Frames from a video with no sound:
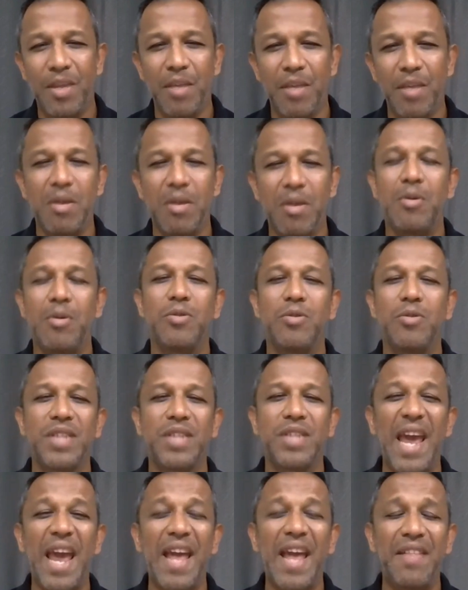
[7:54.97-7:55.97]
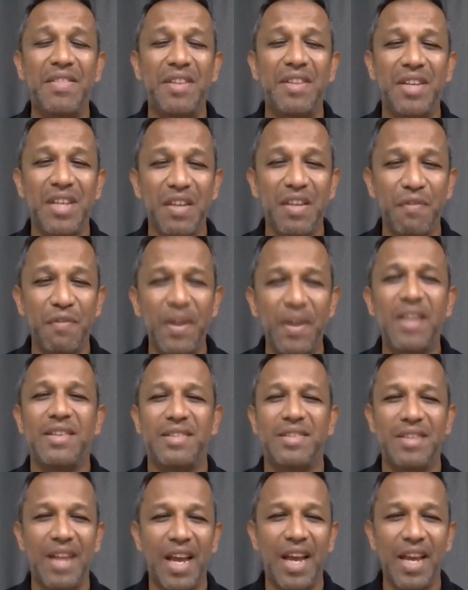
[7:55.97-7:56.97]
they'll be able to scan the
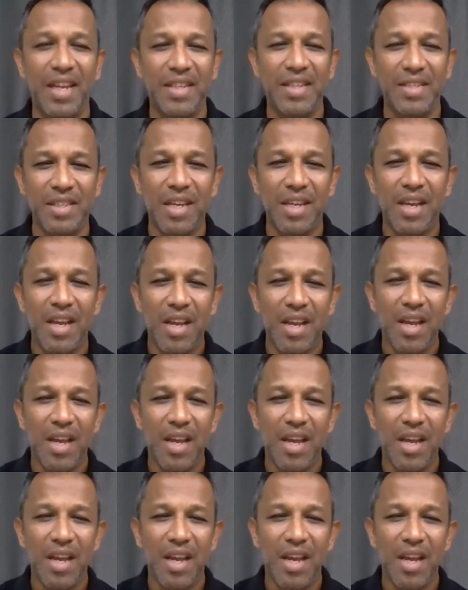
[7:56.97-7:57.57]
defense lines.